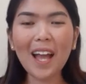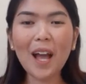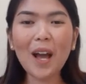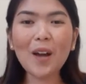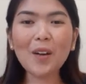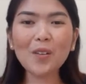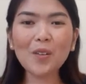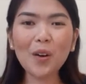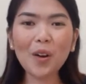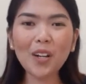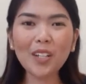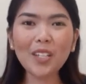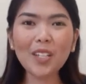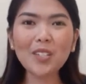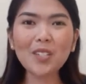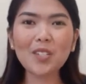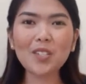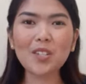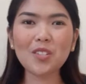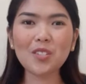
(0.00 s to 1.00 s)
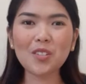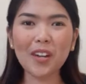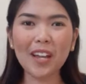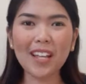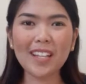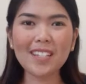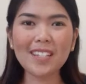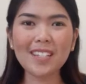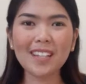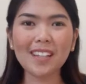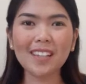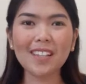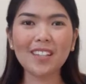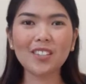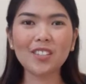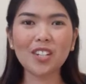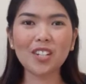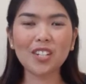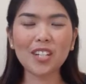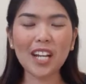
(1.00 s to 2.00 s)
According to the Trends in
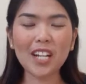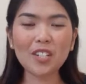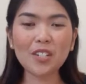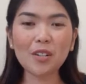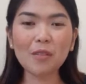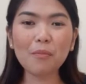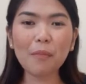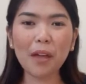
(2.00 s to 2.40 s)
International